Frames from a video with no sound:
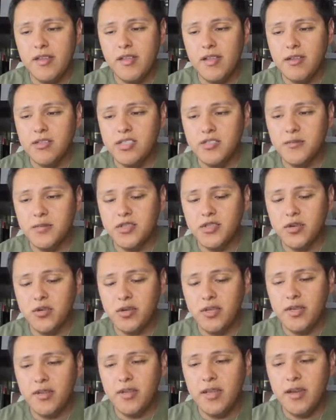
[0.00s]
just
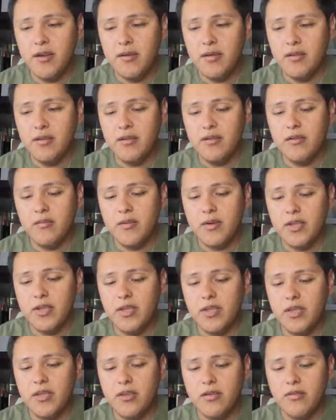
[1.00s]
patrolling the area looking super
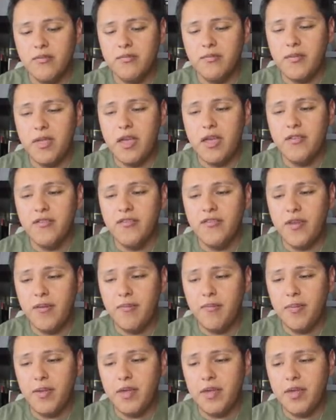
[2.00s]
cute, a
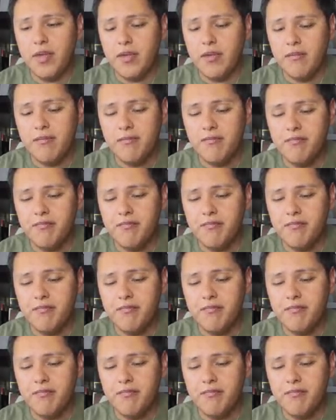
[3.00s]
fempe,